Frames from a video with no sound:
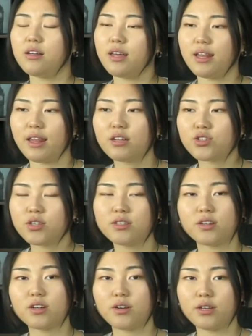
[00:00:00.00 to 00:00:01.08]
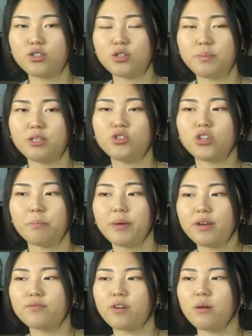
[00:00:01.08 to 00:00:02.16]
electrons are going to be
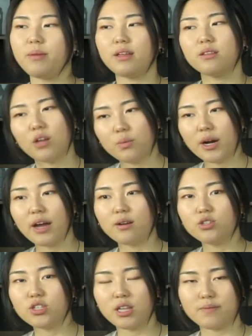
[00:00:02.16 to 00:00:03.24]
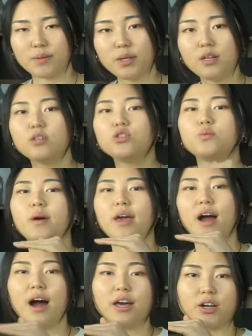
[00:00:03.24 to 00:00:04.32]
jumping from a lower energy level to a
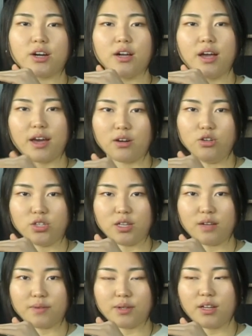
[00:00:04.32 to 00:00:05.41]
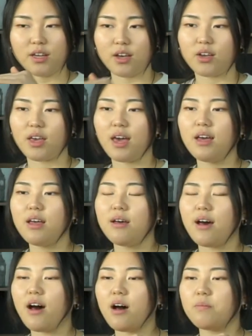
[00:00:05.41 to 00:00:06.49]
higher energy level, okay?
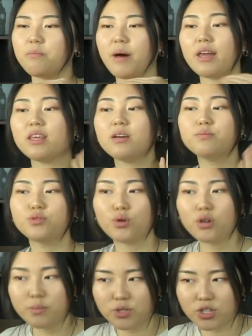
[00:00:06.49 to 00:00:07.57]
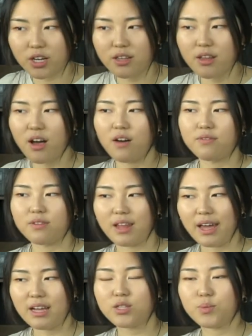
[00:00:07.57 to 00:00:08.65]
By the absorption of
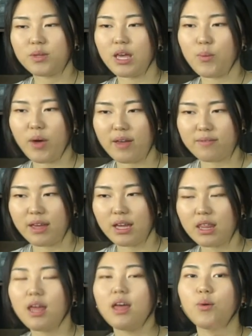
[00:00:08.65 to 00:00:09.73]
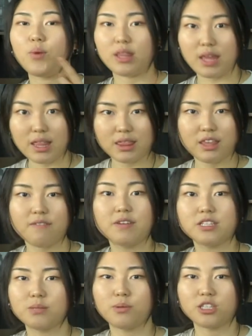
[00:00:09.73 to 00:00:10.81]
light with a wavelength within the
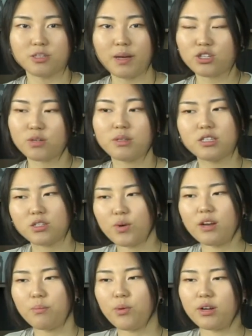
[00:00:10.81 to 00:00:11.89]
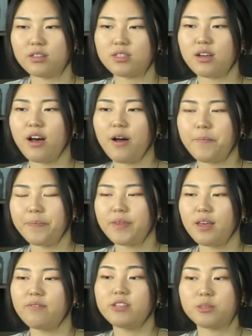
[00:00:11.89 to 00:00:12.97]
visible spectrum, this is quite important,
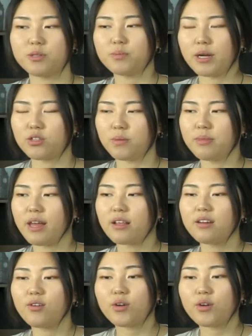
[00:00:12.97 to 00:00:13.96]
visible spectrum, that